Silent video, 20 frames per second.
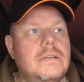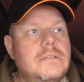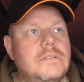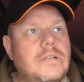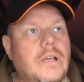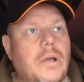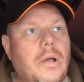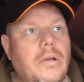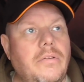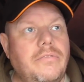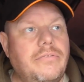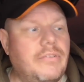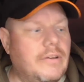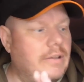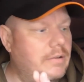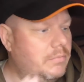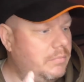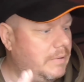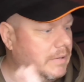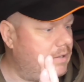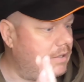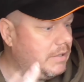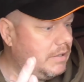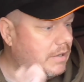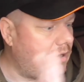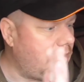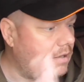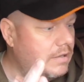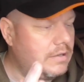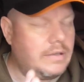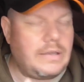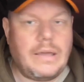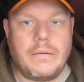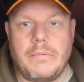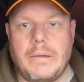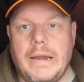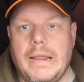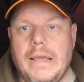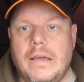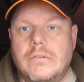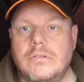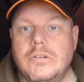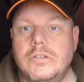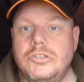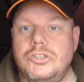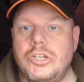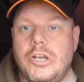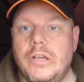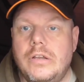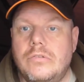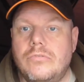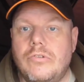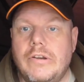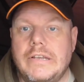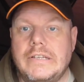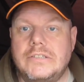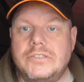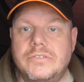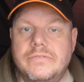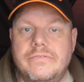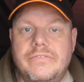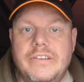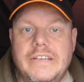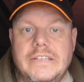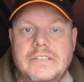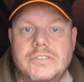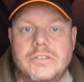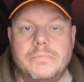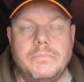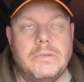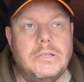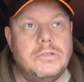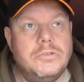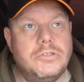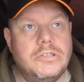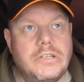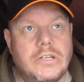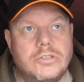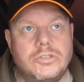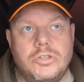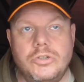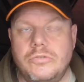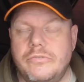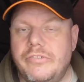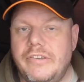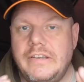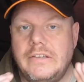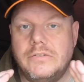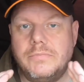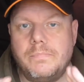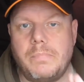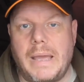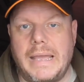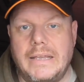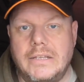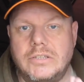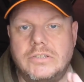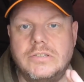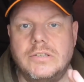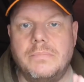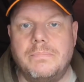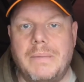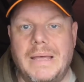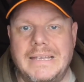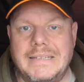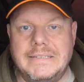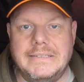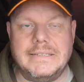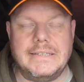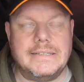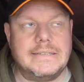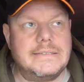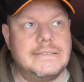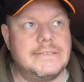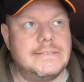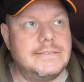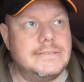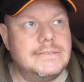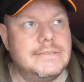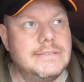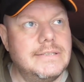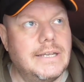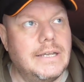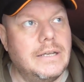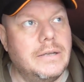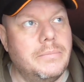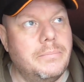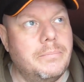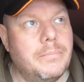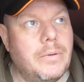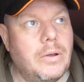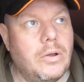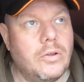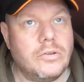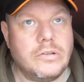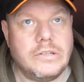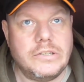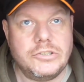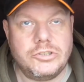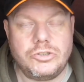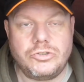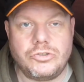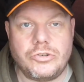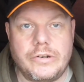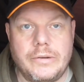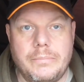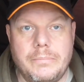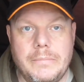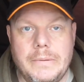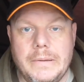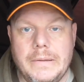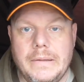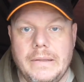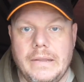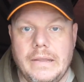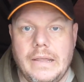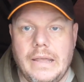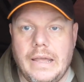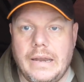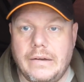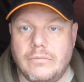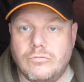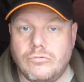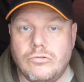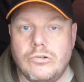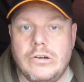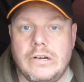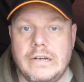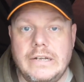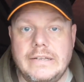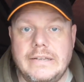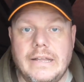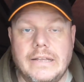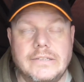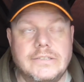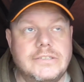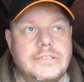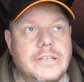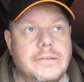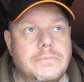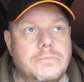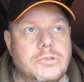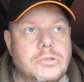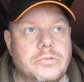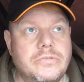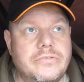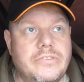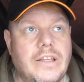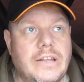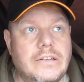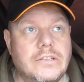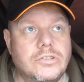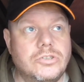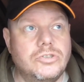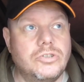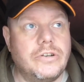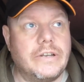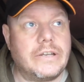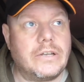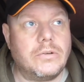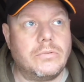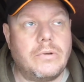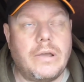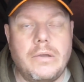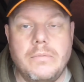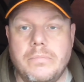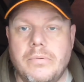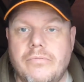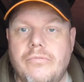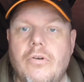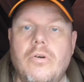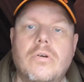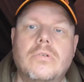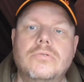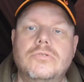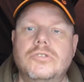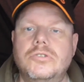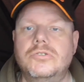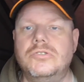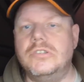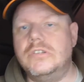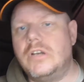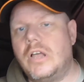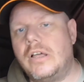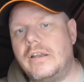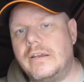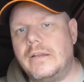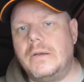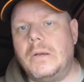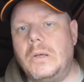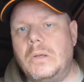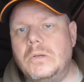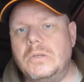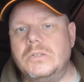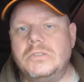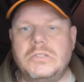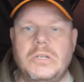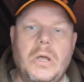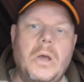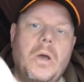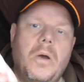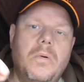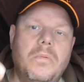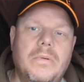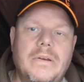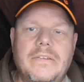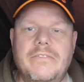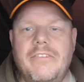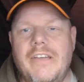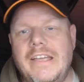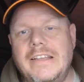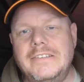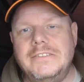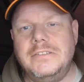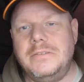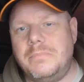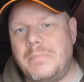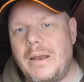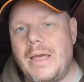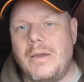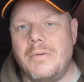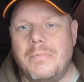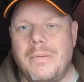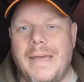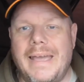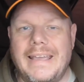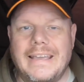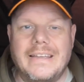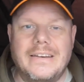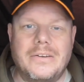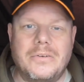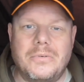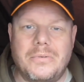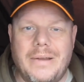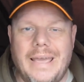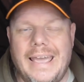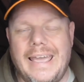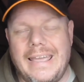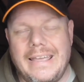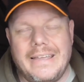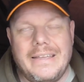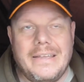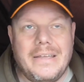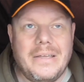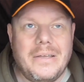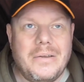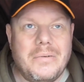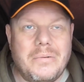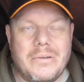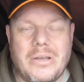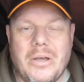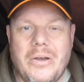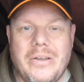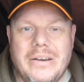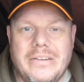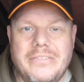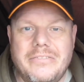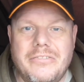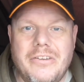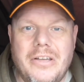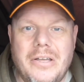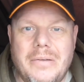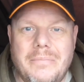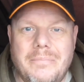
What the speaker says: So hopefully we can get one out. I'm going to show you the rigs and things I'm using. I took things back to basics on this trip, and it really does seem to have done the trick. Although before I was using like the knotless knot with the fancy blowback and all that, we kind of